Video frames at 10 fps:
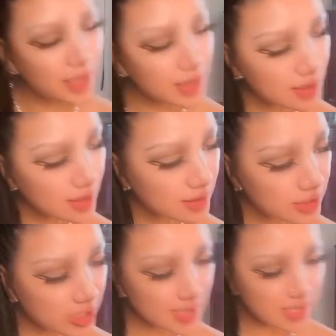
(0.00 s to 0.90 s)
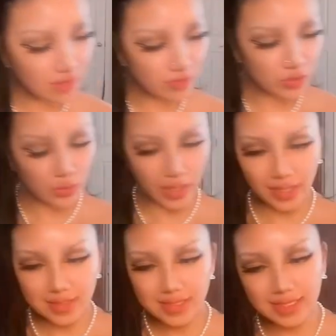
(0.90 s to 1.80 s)
But just to give you
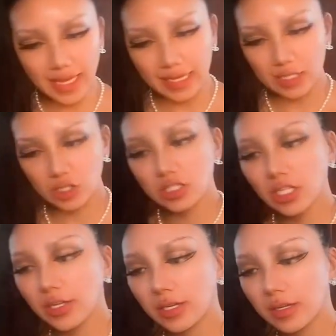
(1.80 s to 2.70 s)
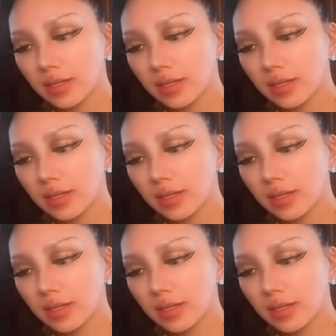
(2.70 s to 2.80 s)
a scale